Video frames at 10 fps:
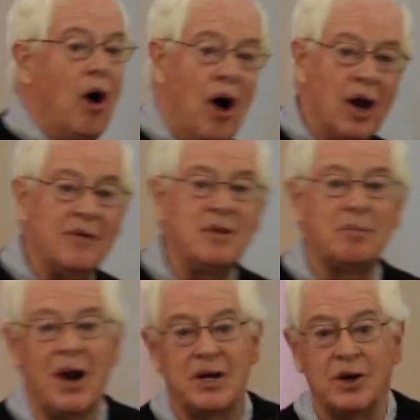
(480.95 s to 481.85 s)
all of the
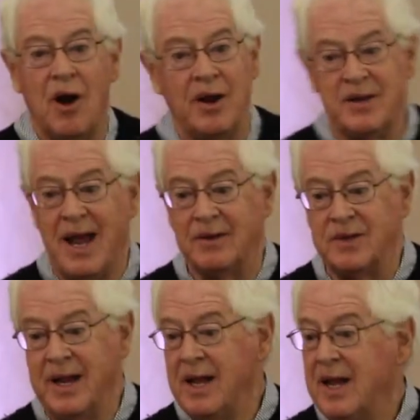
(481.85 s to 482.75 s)
pressure on
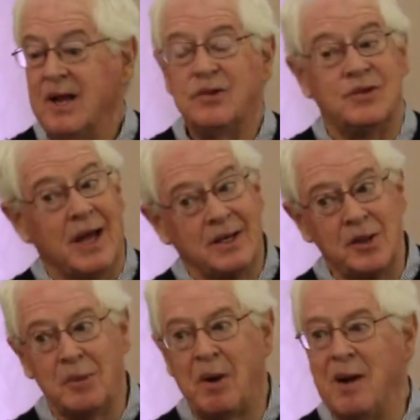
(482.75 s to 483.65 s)
testing, said to
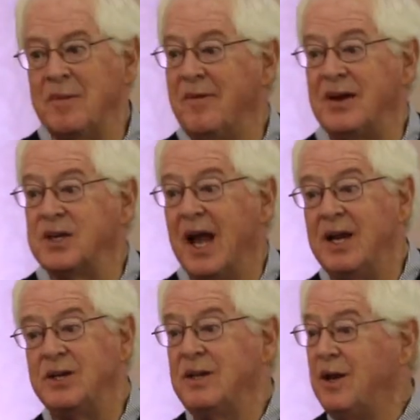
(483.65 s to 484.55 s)
the Department of
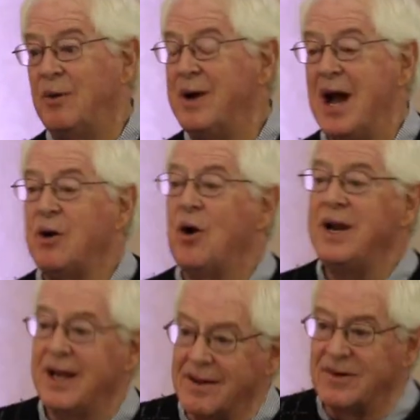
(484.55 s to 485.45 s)
Education, no, we're not
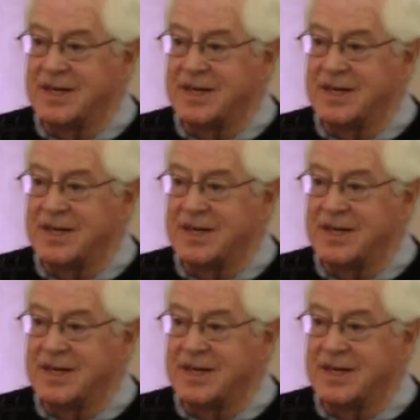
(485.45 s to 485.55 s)
going to give a